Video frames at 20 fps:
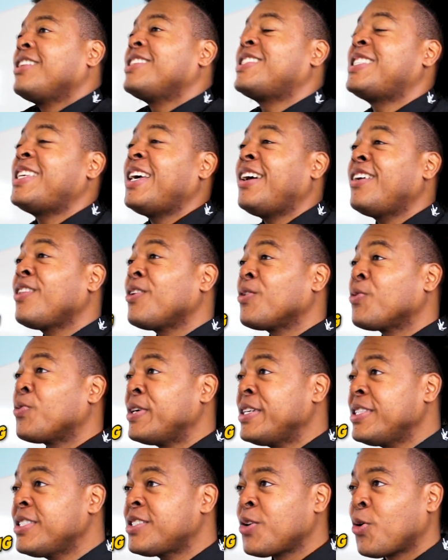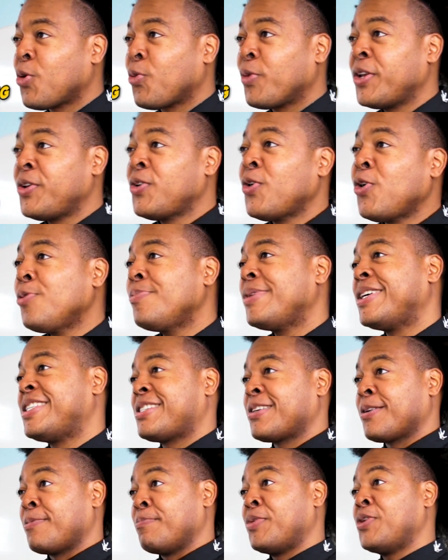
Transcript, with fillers: The salaries are enormous and